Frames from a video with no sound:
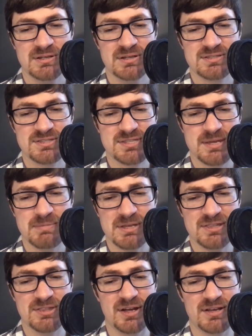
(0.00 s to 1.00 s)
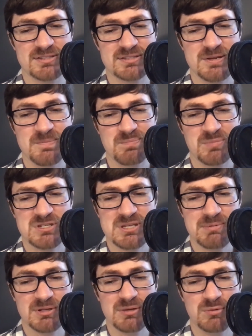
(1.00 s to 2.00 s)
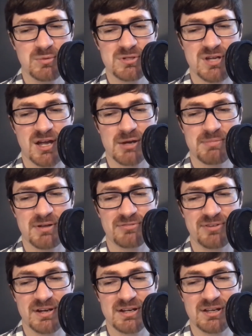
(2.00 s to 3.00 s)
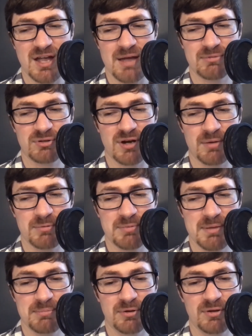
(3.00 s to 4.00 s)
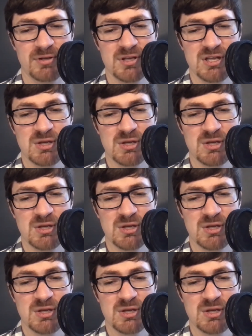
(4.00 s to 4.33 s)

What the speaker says: It's the same ethos, but typically when we talk about finding common ground with people,